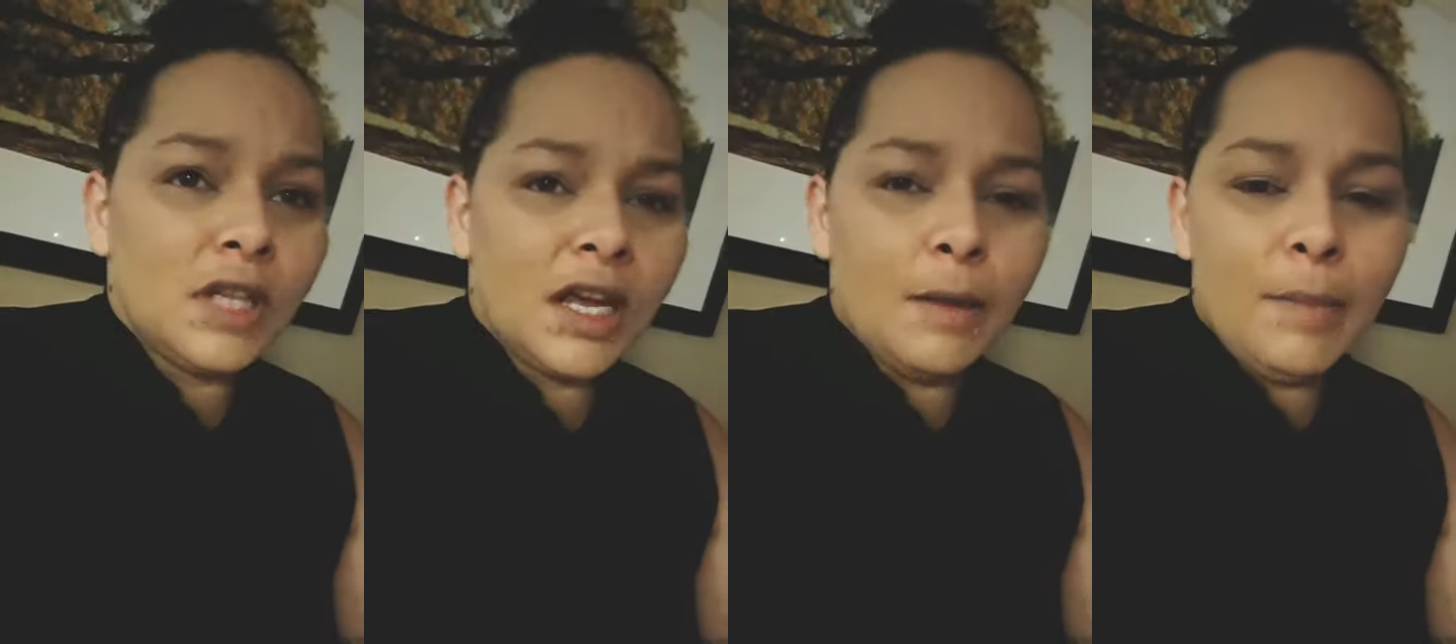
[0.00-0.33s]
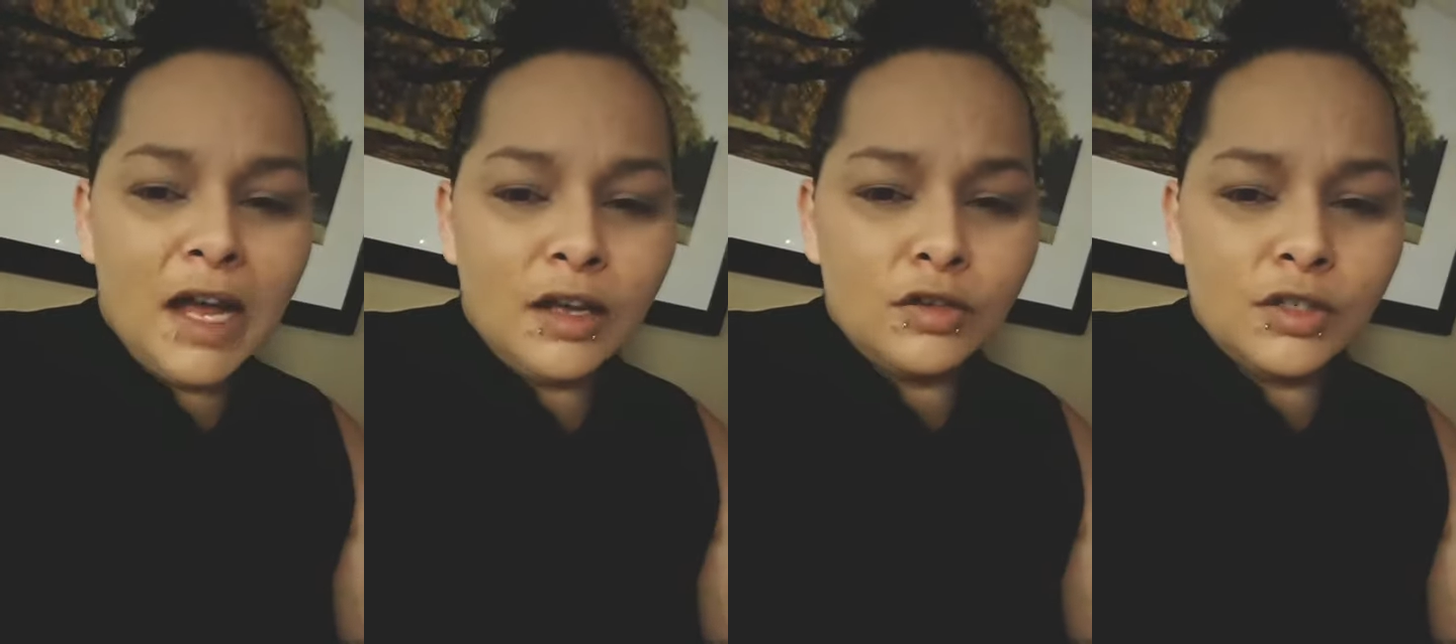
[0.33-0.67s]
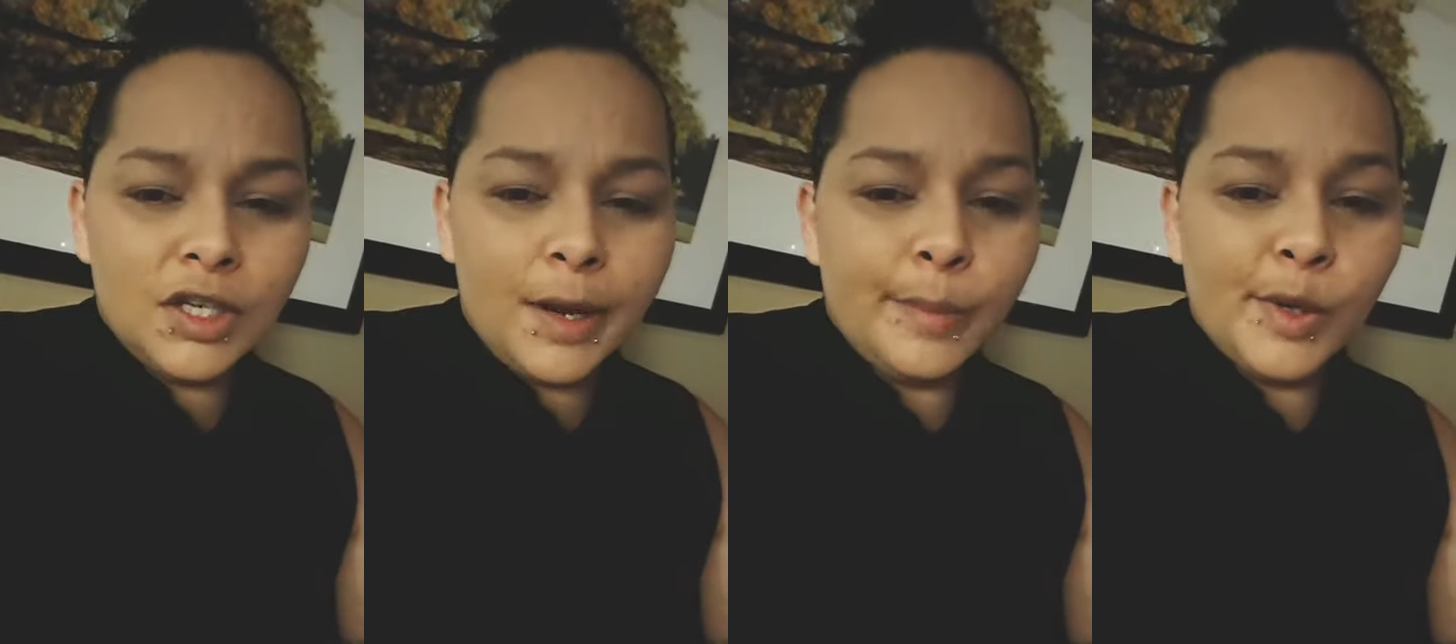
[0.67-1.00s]
like a mild
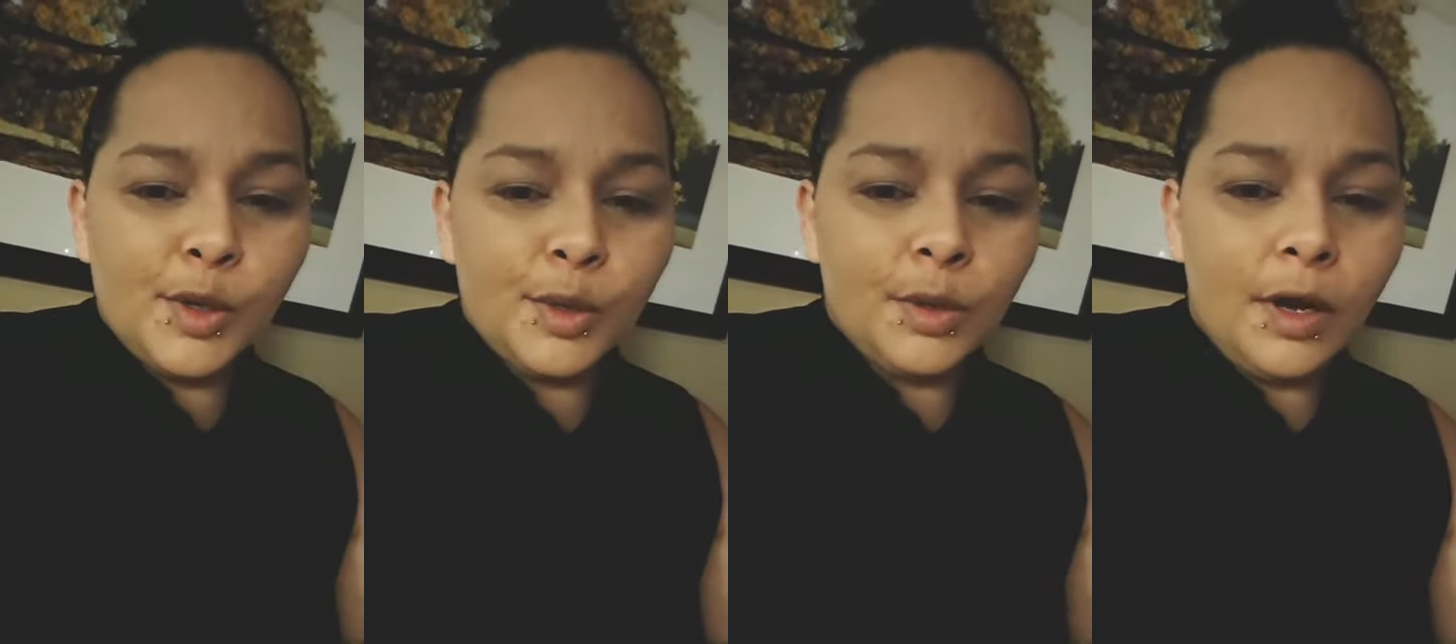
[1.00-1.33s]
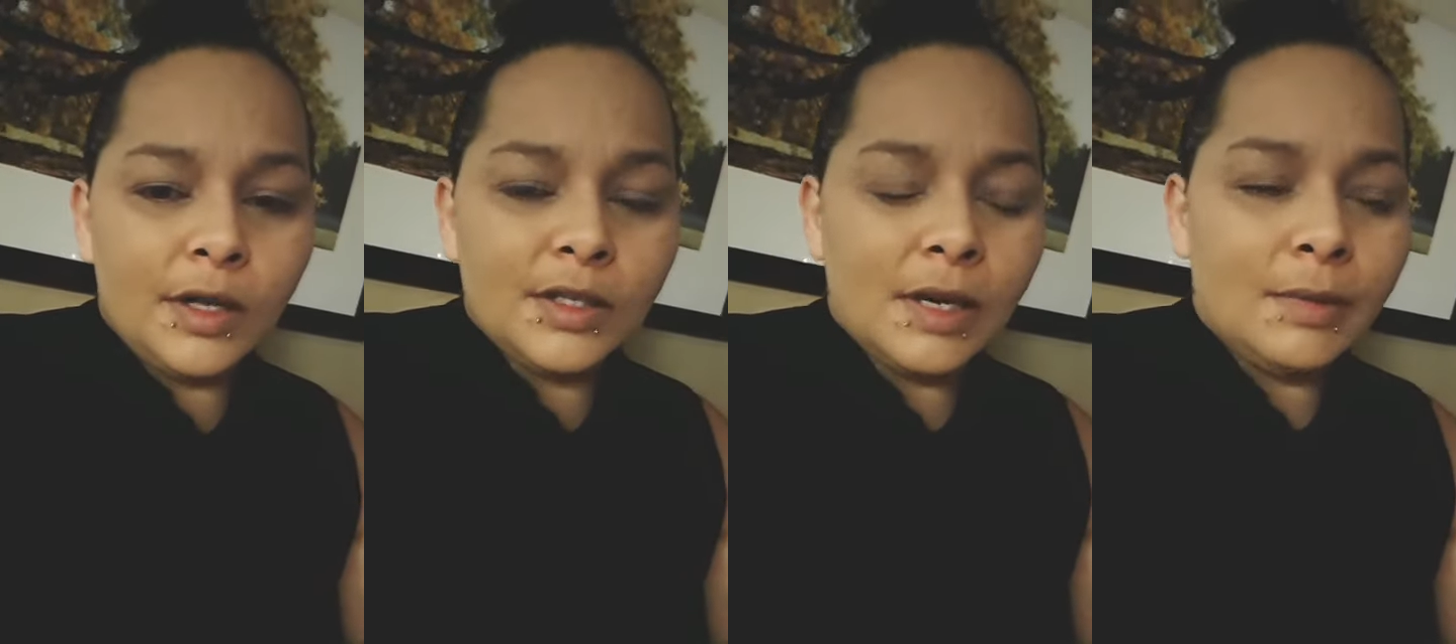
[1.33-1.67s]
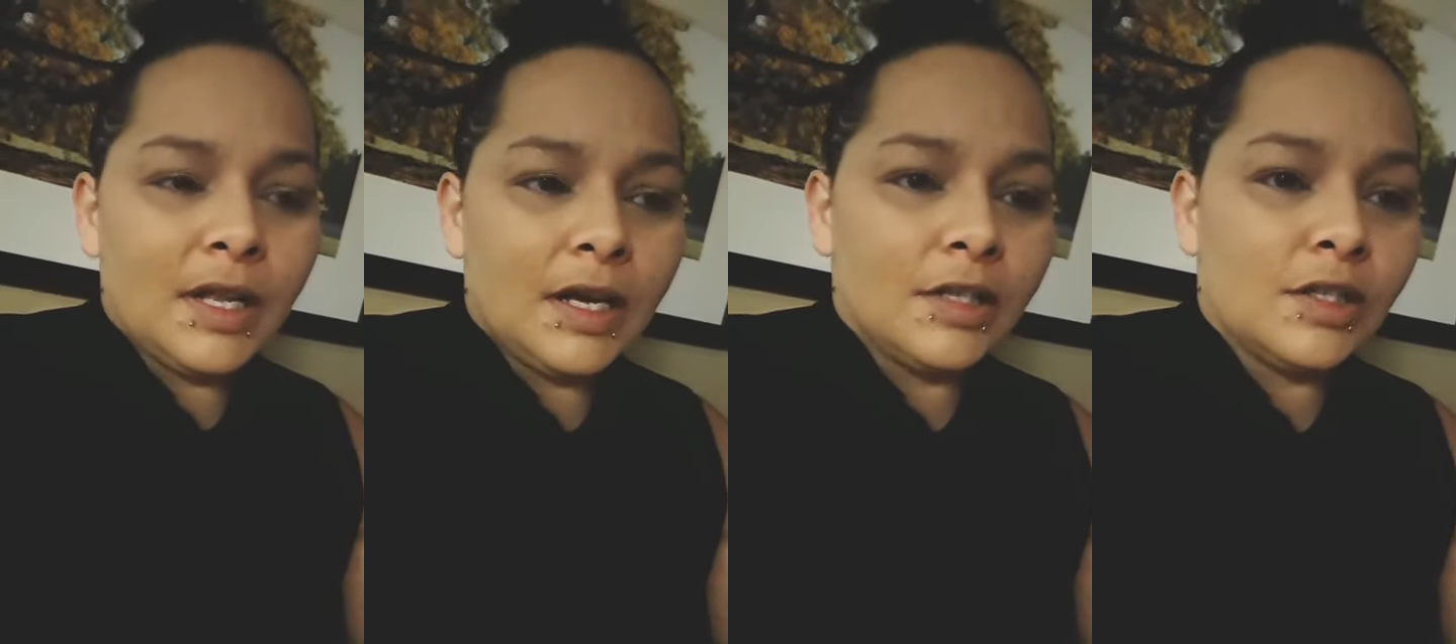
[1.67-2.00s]
shampoo on top of
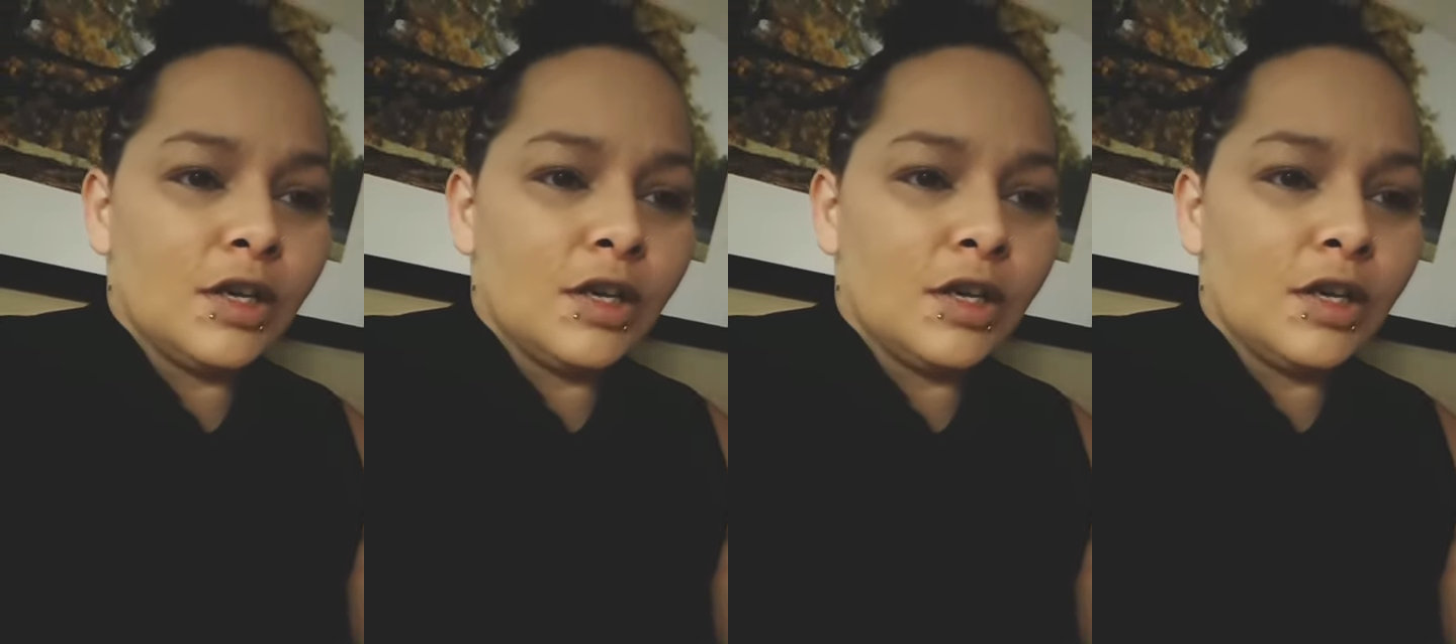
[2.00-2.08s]
that.